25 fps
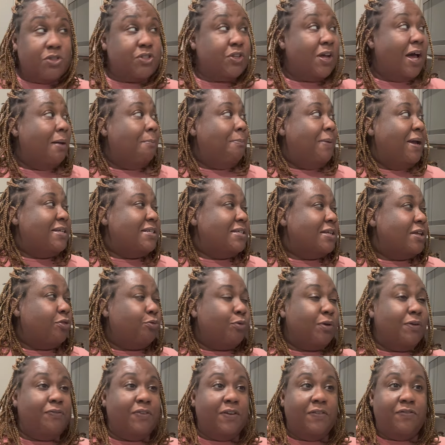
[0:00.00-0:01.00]
So I baked it at
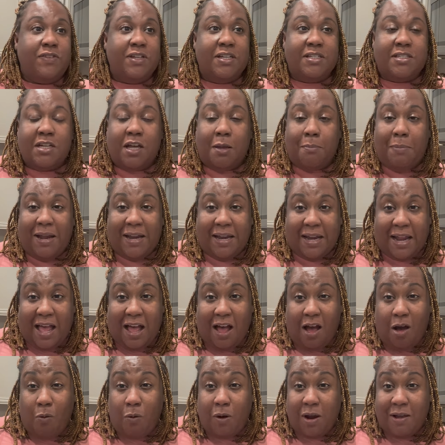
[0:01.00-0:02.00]
350. It took about an
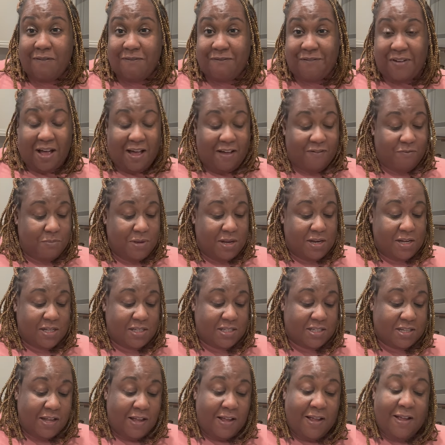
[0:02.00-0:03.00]
hour and 5
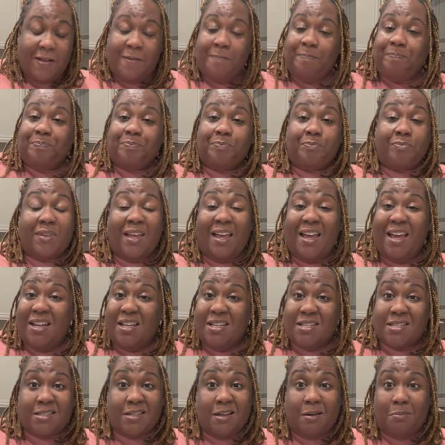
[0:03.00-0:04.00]
minutes, and
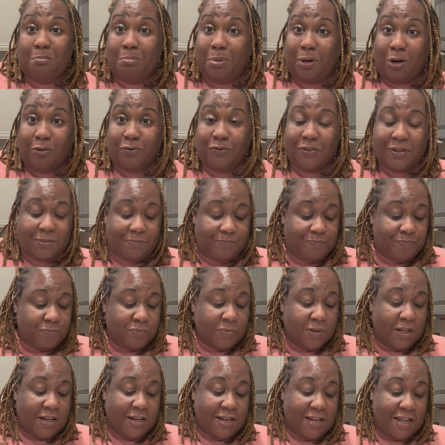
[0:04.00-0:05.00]
it's something perfect.
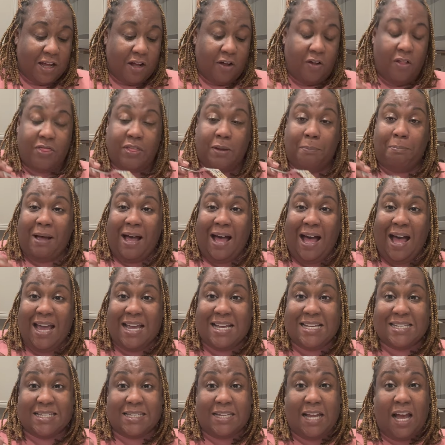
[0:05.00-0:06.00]
Now, the pie
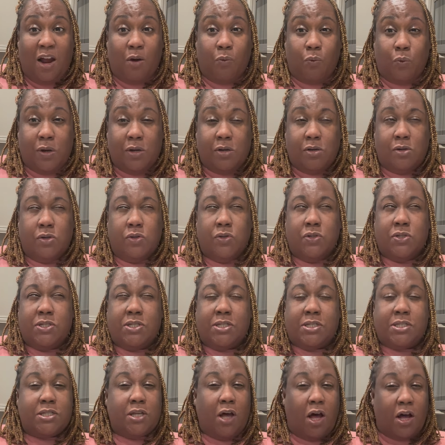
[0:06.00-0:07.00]
is not real
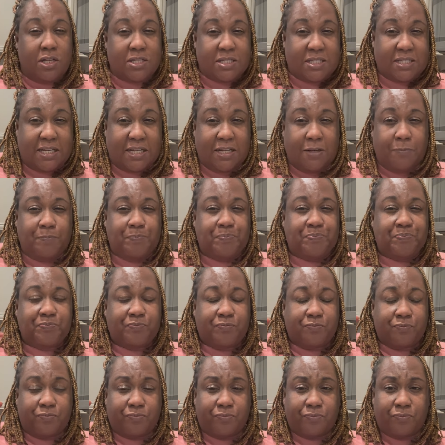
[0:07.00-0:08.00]
saucy
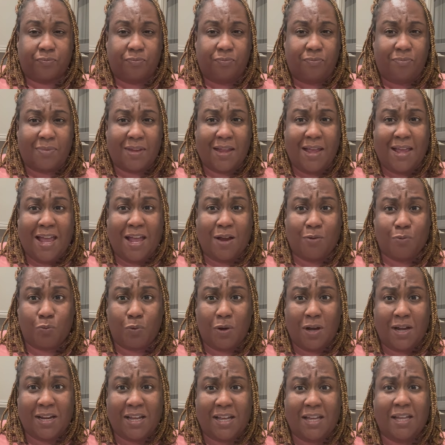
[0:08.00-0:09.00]
and
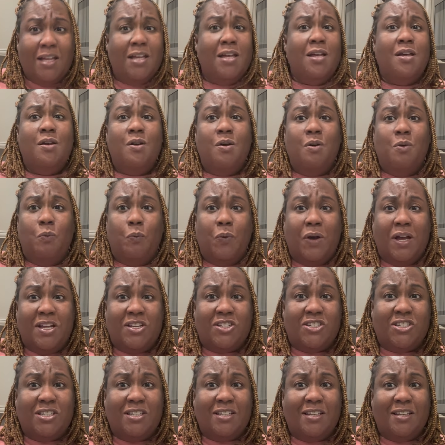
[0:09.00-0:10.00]
runny,
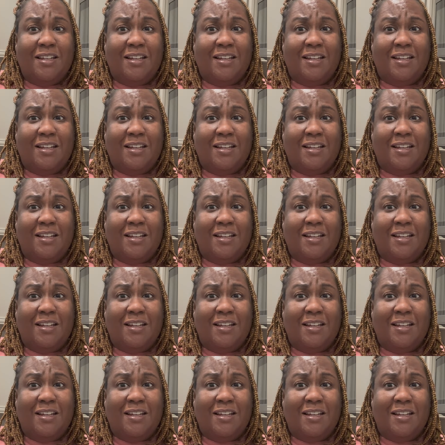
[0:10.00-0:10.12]
which